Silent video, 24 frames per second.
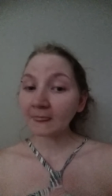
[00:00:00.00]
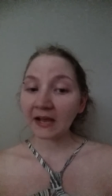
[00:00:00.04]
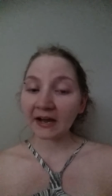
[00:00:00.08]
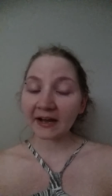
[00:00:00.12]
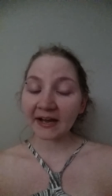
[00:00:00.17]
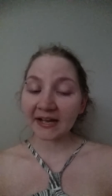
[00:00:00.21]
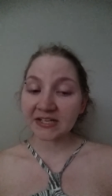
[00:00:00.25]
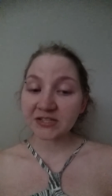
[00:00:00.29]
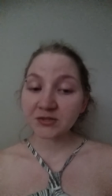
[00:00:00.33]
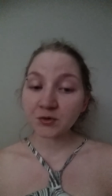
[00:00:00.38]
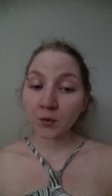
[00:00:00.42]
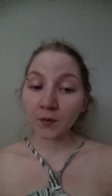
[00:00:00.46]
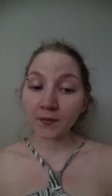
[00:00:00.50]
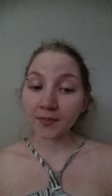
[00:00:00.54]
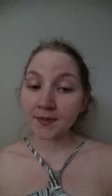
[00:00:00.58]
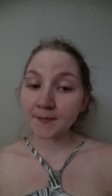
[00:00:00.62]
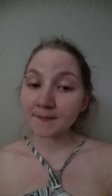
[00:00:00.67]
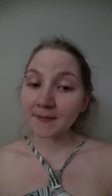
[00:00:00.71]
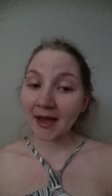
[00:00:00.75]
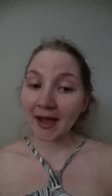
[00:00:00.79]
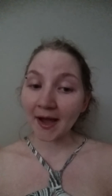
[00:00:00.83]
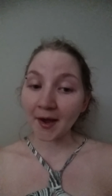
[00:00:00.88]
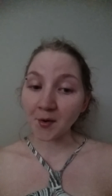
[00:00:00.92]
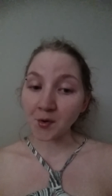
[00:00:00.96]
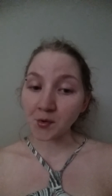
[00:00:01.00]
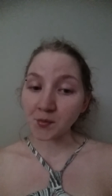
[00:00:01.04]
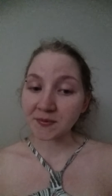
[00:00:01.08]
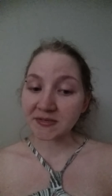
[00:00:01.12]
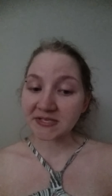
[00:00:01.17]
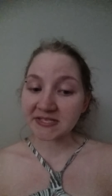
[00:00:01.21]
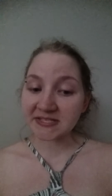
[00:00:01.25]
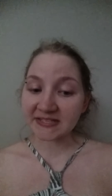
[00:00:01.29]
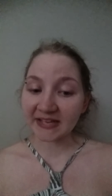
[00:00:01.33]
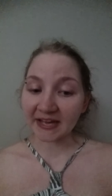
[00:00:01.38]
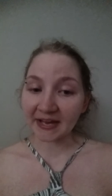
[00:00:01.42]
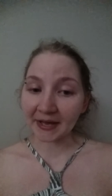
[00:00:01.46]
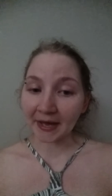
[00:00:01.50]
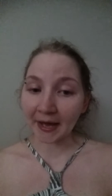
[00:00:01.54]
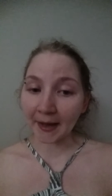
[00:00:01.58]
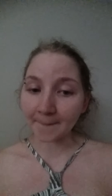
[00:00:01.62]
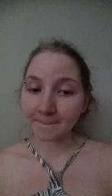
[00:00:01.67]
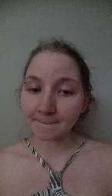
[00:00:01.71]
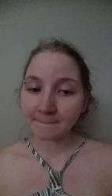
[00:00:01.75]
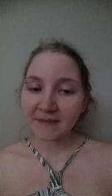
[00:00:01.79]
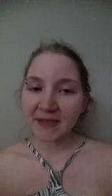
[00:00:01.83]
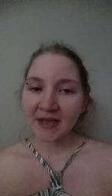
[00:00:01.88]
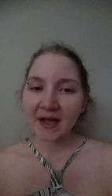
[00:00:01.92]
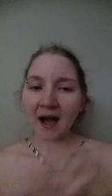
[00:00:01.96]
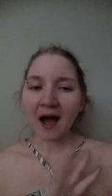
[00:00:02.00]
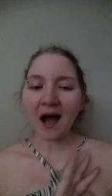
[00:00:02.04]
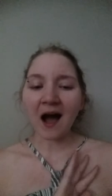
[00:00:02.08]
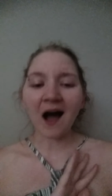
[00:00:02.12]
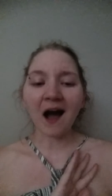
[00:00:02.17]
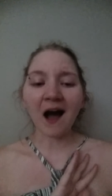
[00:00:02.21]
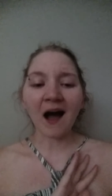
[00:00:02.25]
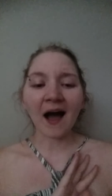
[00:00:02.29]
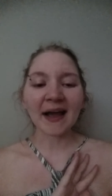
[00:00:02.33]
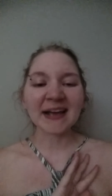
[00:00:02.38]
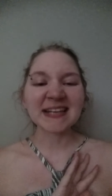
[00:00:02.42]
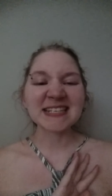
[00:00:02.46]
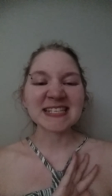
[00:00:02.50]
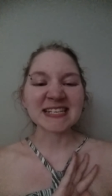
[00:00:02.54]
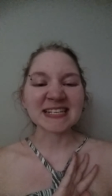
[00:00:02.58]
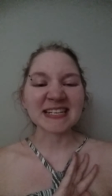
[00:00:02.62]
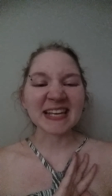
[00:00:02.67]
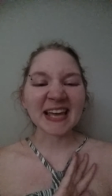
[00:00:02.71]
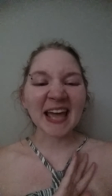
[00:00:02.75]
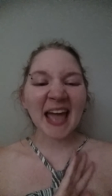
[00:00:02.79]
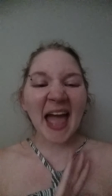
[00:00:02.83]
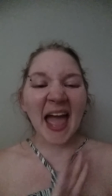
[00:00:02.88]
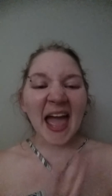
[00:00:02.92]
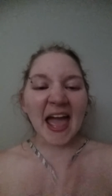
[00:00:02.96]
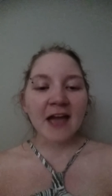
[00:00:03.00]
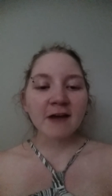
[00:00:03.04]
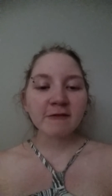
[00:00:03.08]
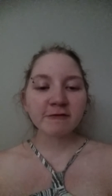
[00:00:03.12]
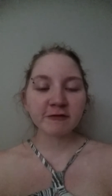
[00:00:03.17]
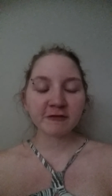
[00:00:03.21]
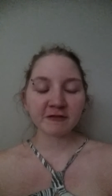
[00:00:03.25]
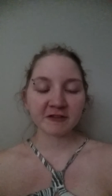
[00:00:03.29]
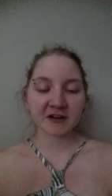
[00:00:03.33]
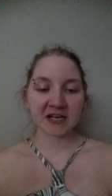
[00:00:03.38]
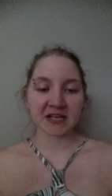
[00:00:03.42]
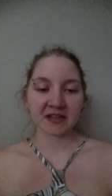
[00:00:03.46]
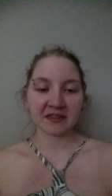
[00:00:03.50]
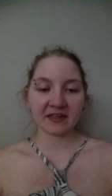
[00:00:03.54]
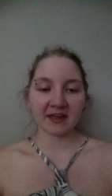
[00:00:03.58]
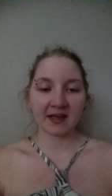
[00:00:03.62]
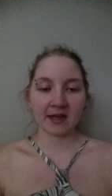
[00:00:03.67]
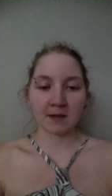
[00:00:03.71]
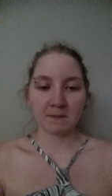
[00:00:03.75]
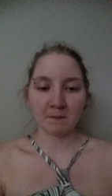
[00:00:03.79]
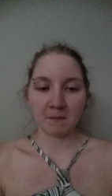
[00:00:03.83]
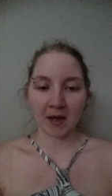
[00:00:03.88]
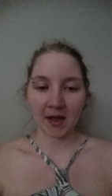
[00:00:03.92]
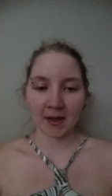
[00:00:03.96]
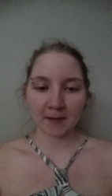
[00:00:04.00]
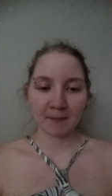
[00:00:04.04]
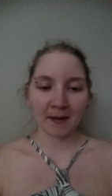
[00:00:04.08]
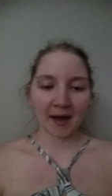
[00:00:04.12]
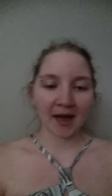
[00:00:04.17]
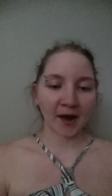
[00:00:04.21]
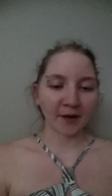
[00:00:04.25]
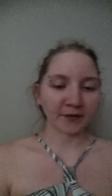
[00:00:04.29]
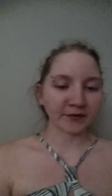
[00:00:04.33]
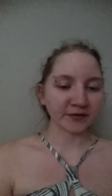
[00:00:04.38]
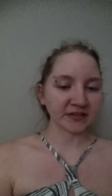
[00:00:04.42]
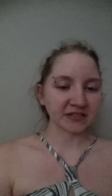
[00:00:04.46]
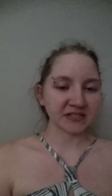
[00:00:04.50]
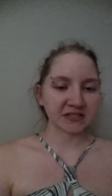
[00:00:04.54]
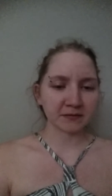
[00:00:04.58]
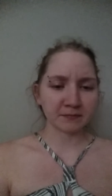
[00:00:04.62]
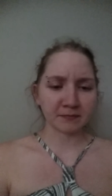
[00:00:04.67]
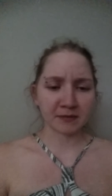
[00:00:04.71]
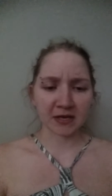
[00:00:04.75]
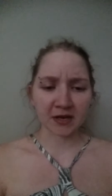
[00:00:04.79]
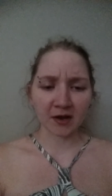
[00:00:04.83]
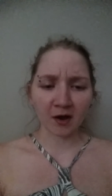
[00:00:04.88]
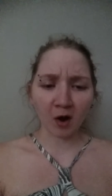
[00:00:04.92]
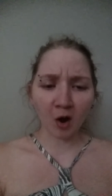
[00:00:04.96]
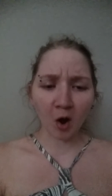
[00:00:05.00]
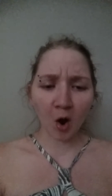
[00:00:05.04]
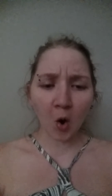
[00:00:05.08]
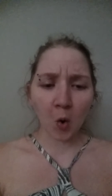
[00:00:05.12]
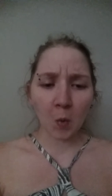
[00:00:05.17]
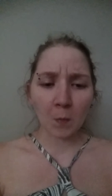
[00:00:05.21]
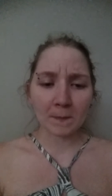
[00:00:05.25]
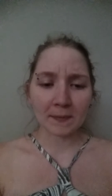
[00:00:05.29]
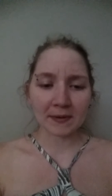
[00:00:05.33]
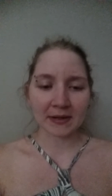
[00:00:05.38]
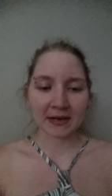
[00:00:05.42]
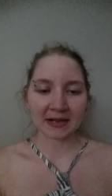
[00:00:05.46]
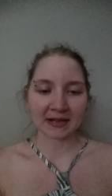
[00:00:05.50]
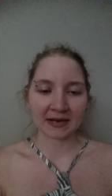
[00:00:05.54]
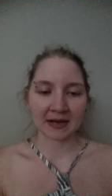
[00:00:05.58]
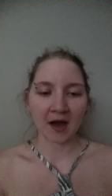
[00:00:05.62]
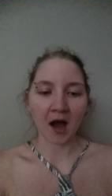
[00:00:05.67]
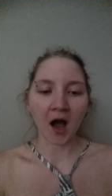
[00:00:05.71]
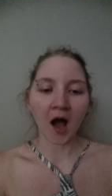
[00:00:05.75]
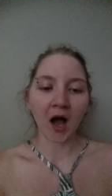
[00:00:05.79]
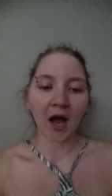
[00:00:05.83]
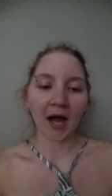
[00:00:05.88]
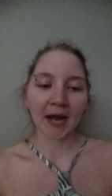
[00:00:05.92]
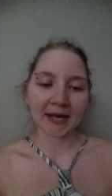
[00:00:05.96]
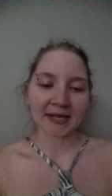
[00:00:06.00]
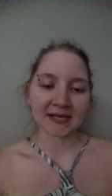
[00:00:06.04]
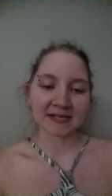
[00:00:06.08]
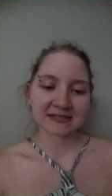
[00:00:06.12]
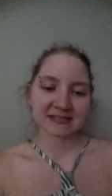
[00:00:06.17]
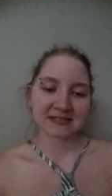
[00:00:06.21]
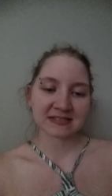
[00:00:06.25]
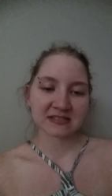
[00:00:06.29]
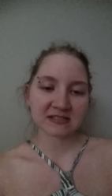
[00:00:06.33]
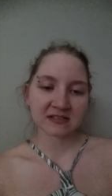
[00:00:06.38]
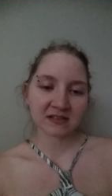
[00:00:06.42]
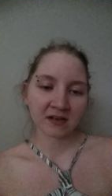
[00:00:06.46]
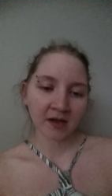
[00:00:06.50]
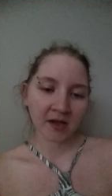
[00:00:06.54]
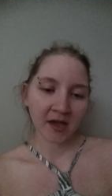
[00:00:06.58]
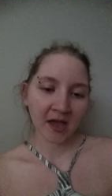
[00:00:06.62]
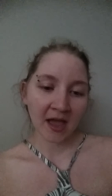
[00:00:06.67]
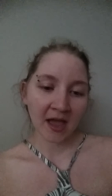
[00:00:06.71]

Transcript: I told them how it was set up. I did everything in my power to be open and honest.